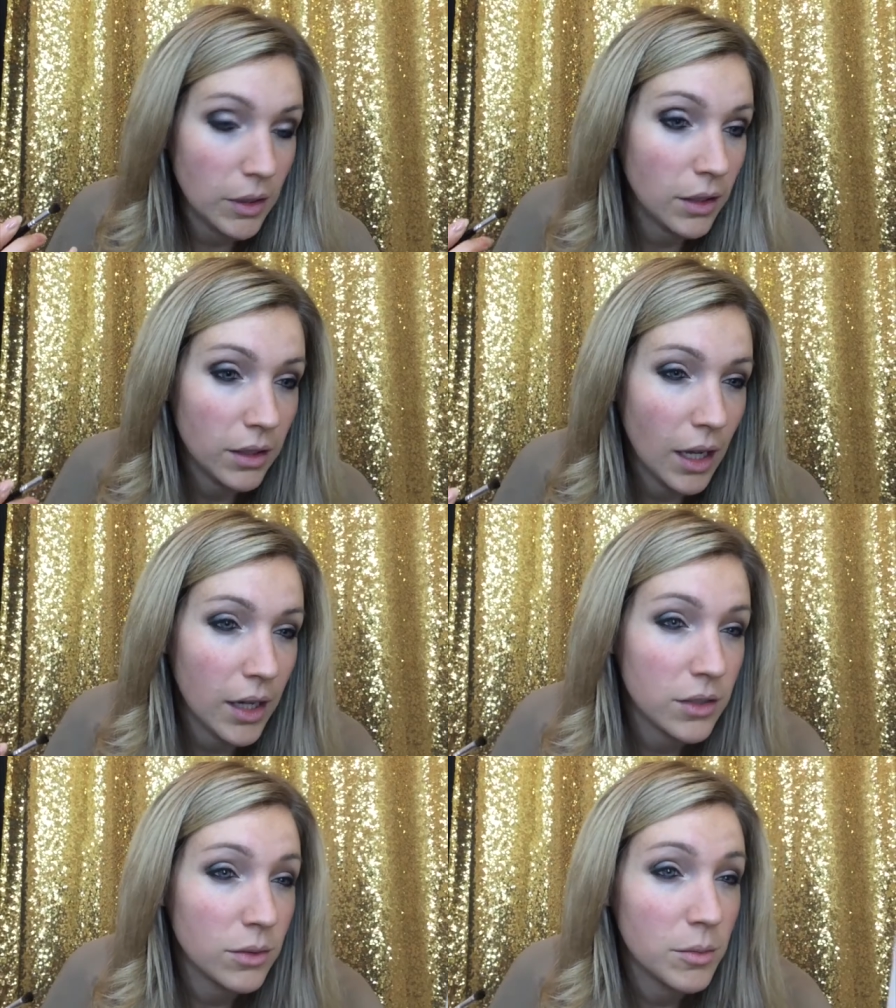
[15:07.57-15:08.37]
Look in the
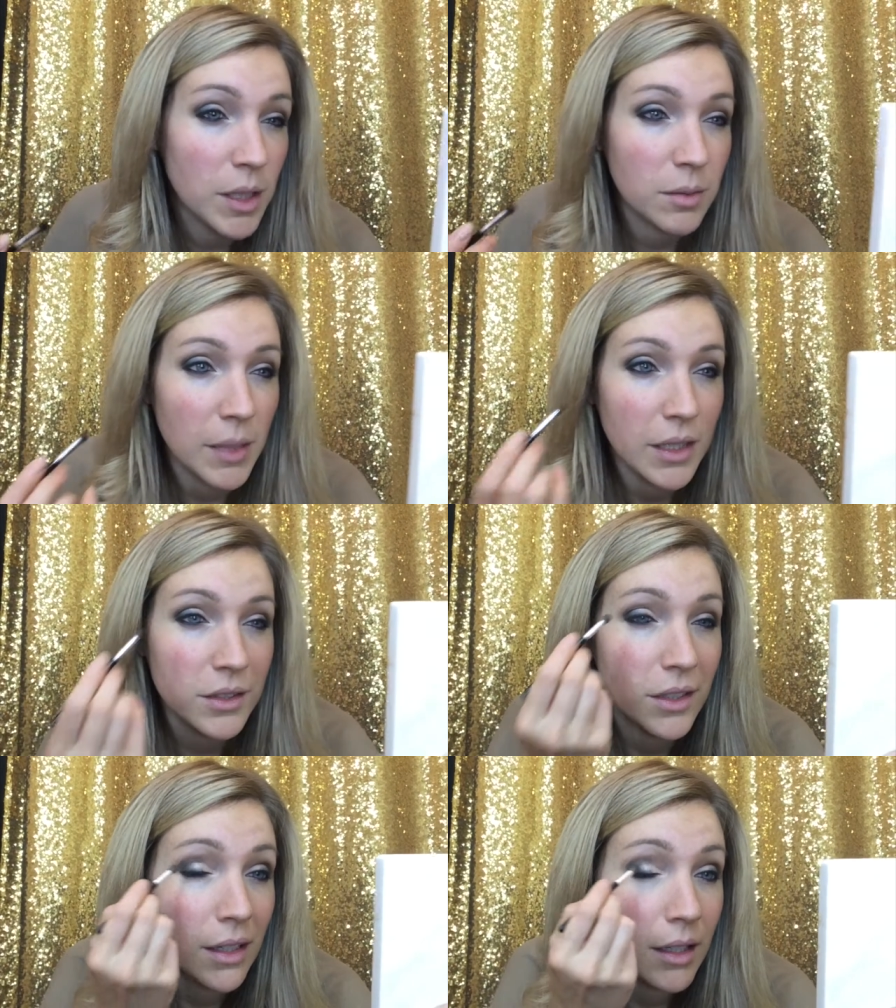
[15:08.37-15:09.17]
actual mirror, make
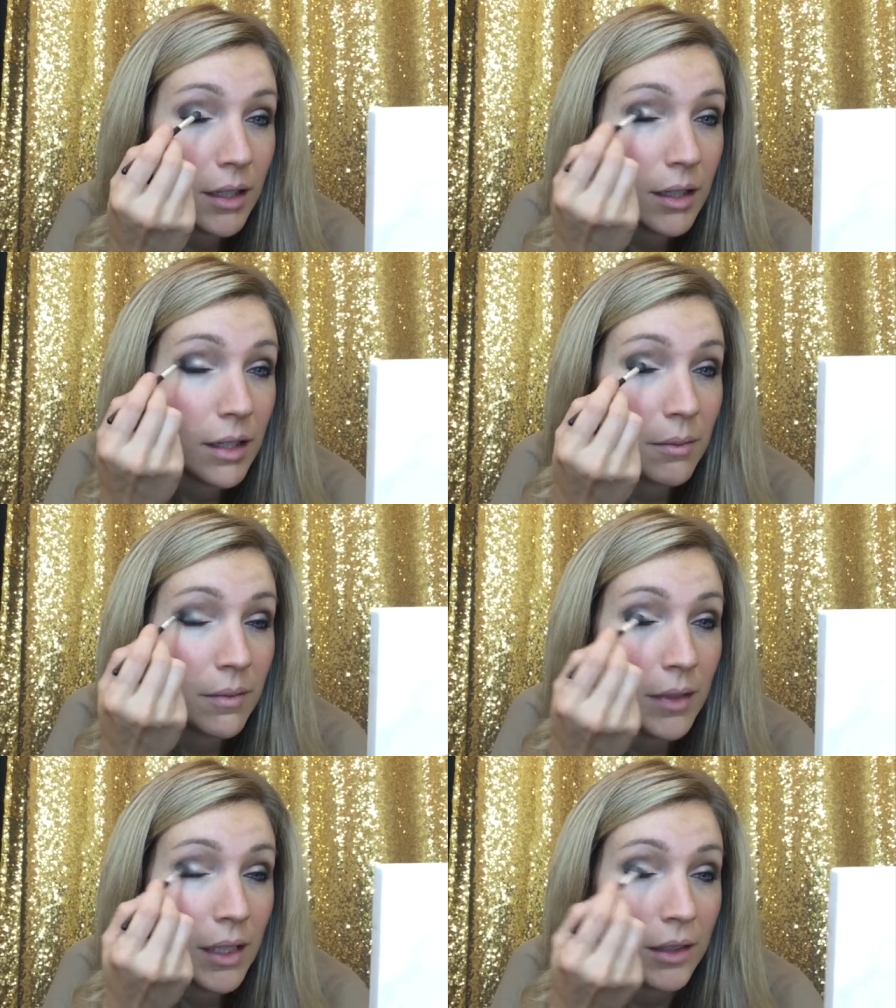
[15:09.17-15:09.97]
sure it
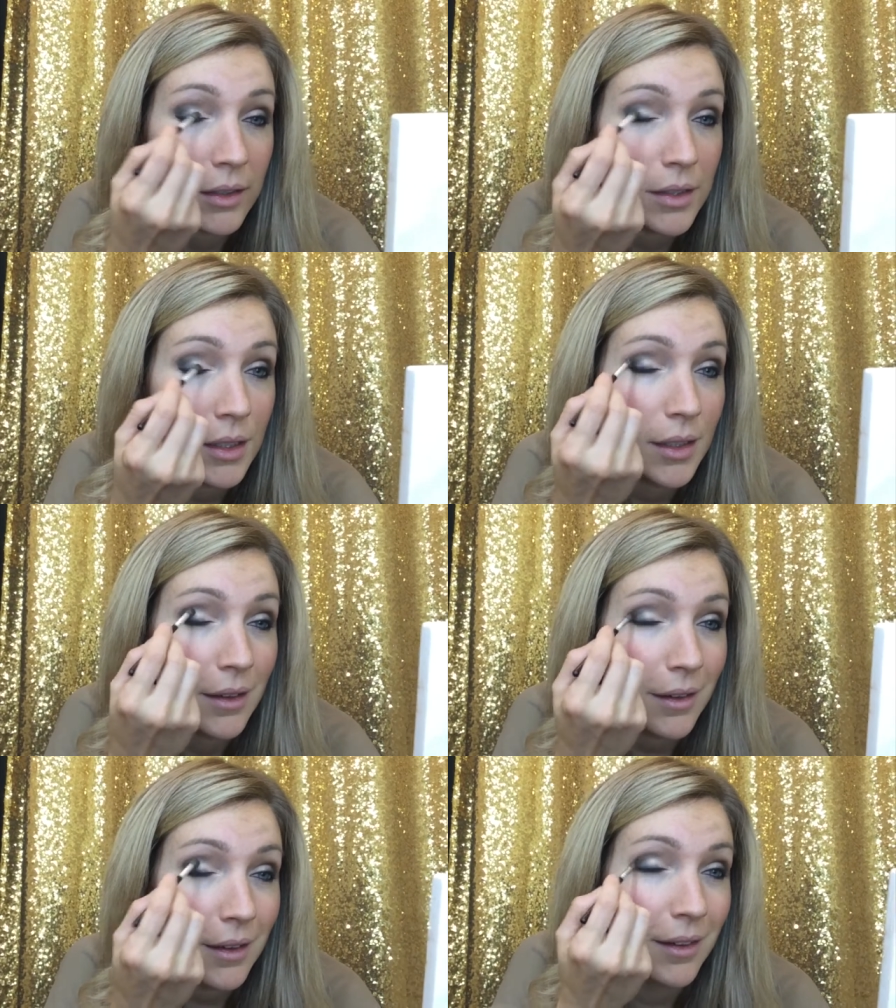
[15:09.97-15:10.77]

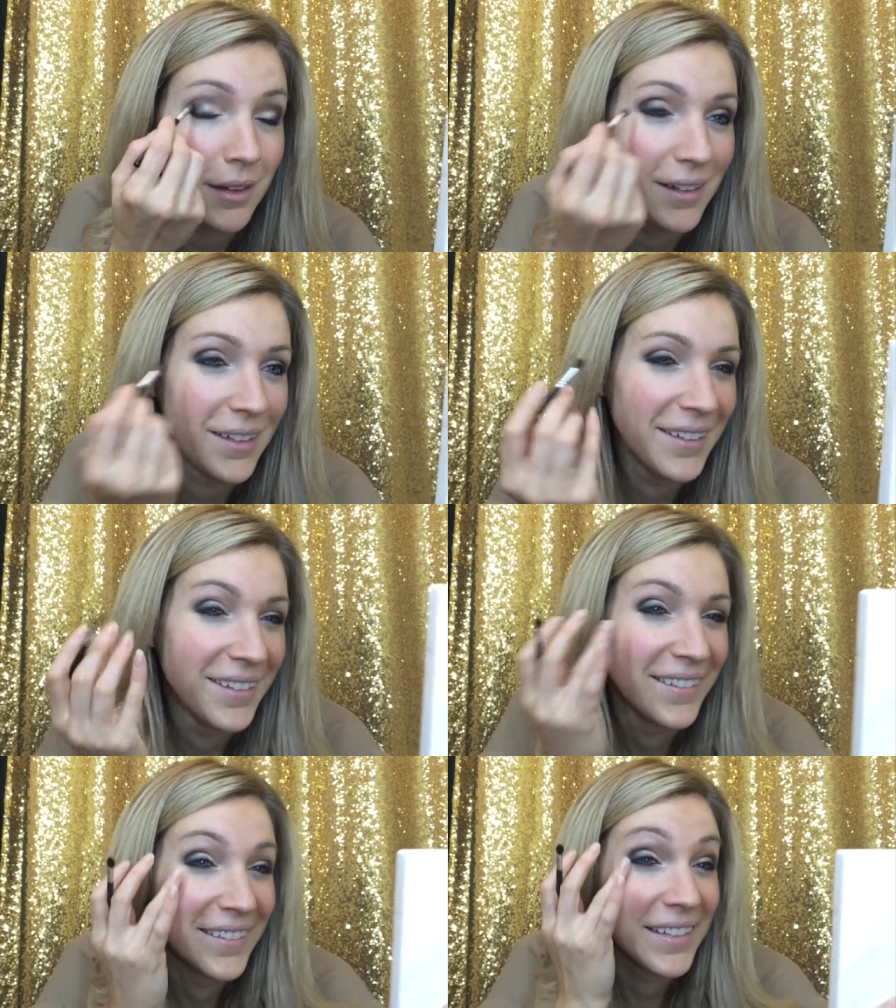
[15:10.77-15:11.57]
looks
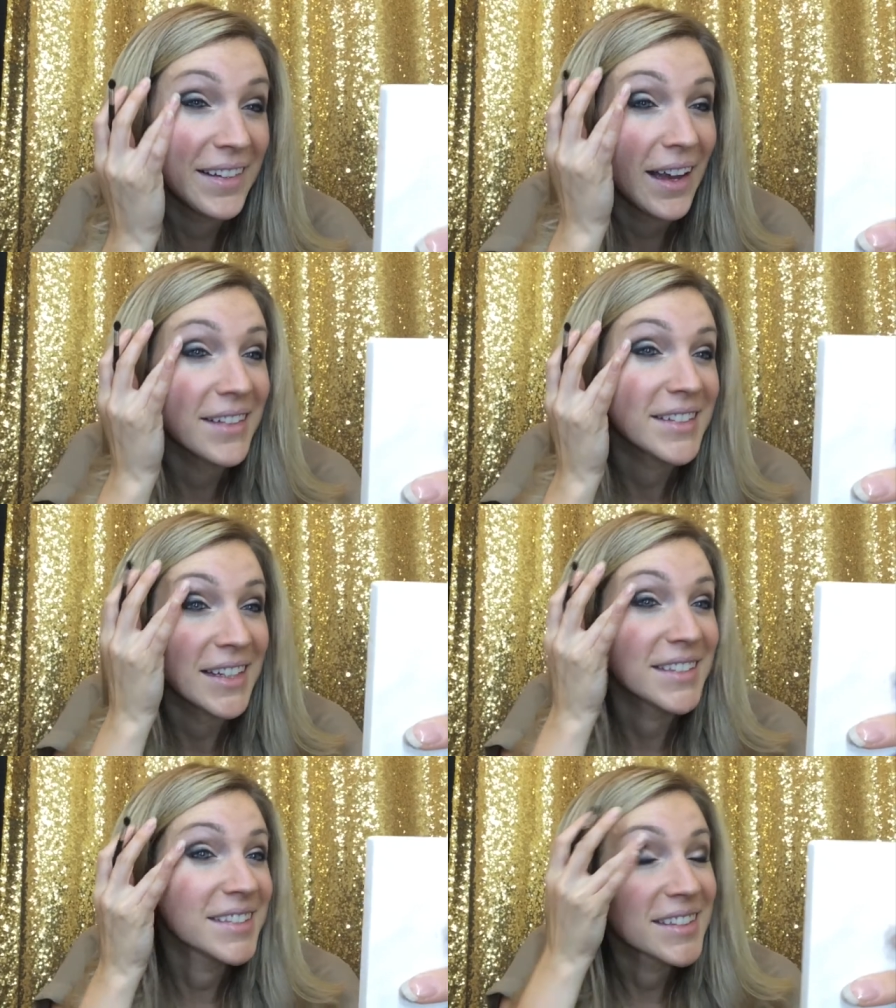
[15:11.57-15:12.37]
good. Yeah, it
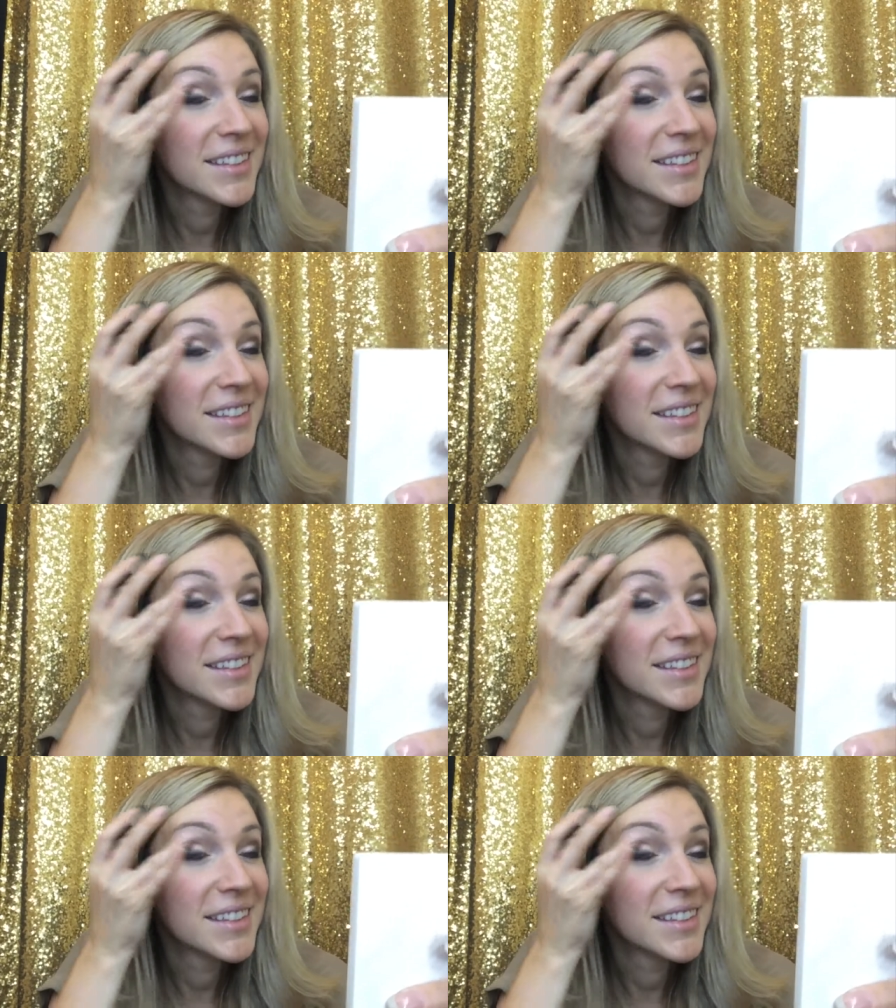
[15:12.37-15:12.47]
does.